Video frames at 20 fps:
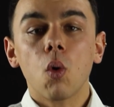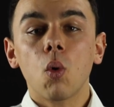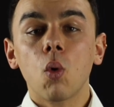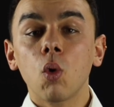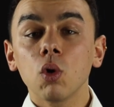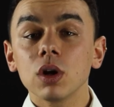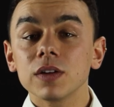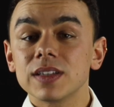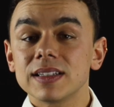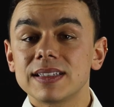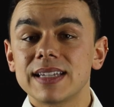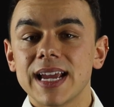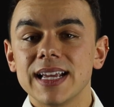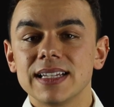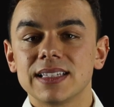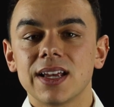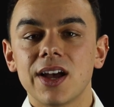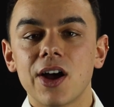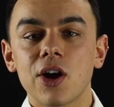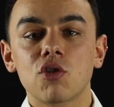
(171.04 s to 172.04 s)
all of the
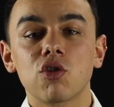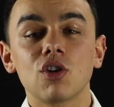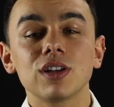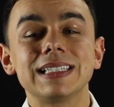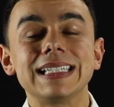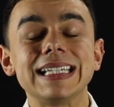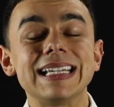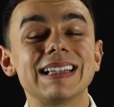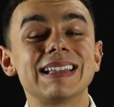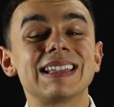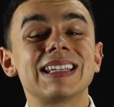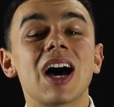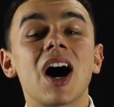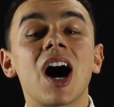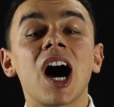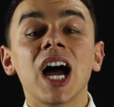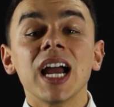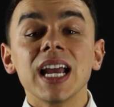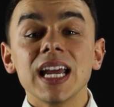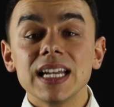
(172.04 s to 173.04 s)
data across the
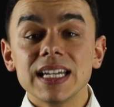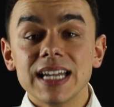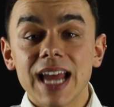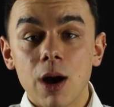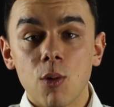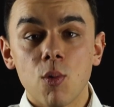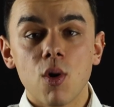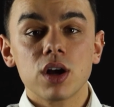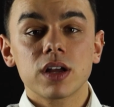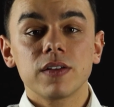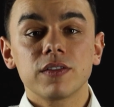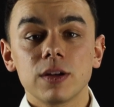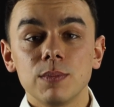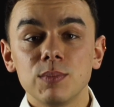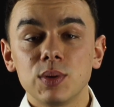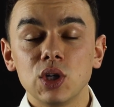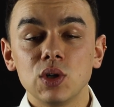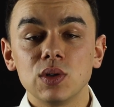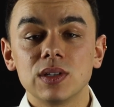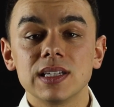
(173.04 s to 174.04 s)
entire network of
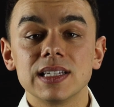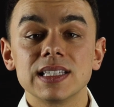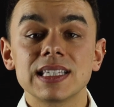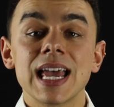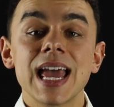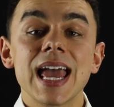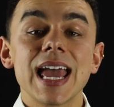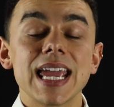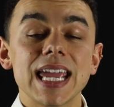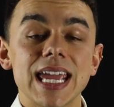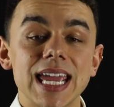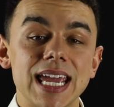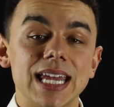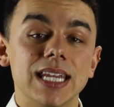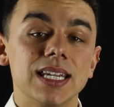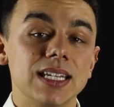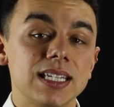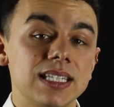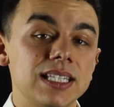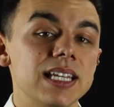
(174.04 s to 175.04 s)
computers
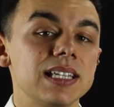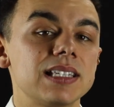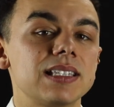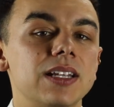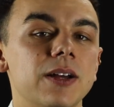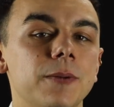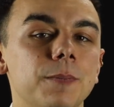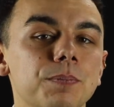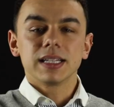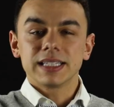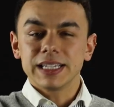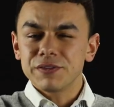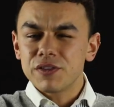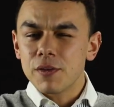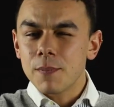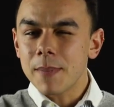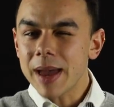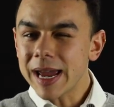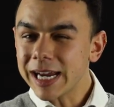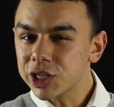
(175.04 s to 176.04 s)
in the system. The
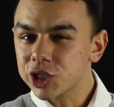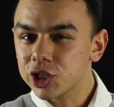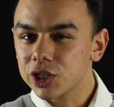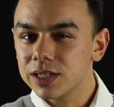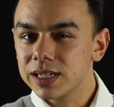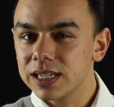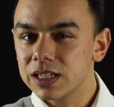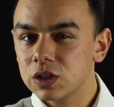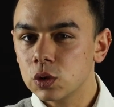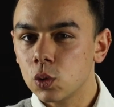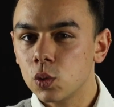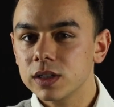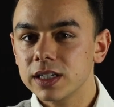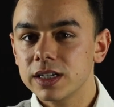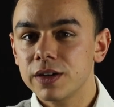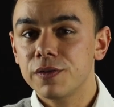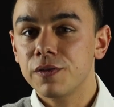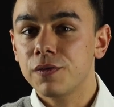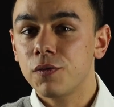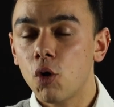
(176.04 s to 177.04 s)
information is stored
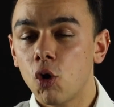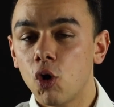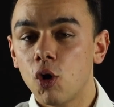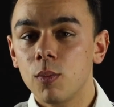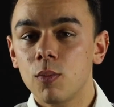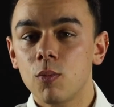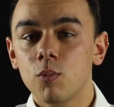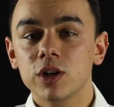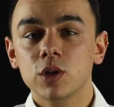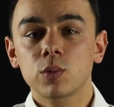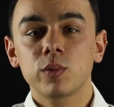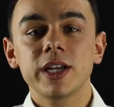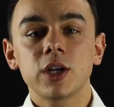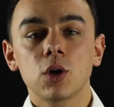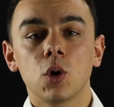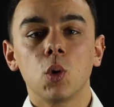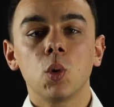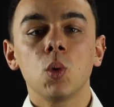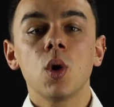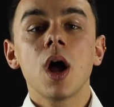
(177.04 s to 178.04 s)
in a form which we
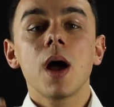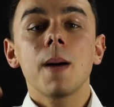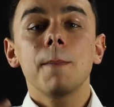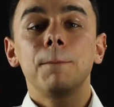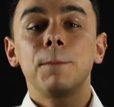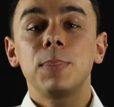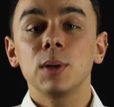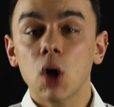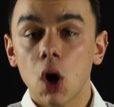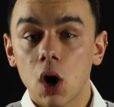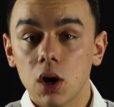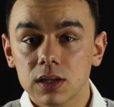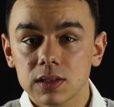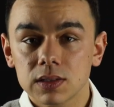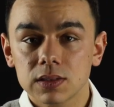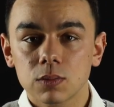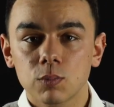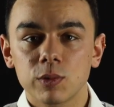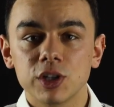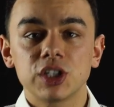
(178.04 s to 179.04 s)
call
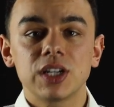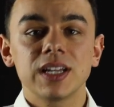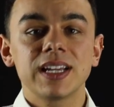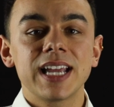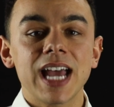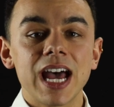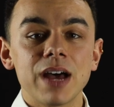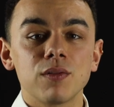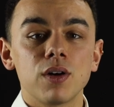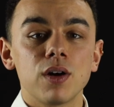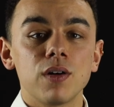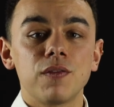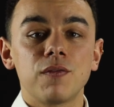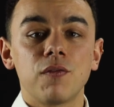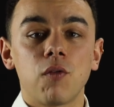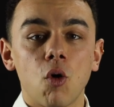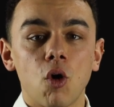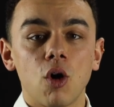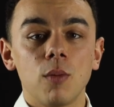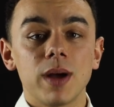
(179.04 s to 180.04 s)
blocks, which together
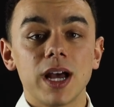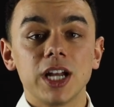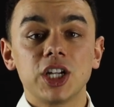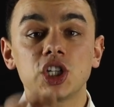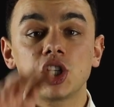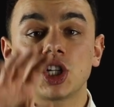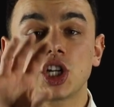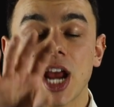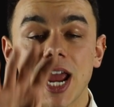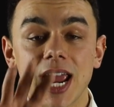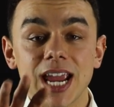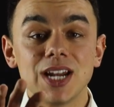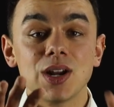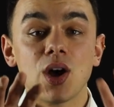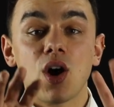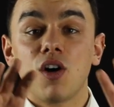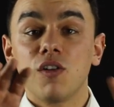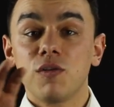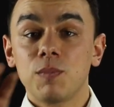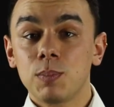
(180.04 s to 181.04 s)
form a chain
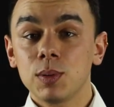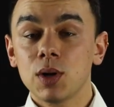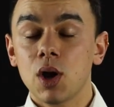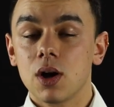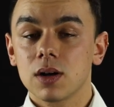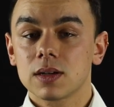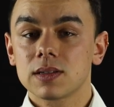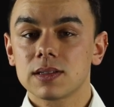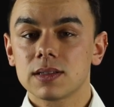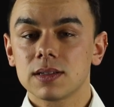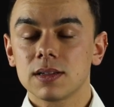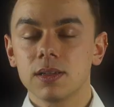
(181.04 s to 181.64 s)
of blocks,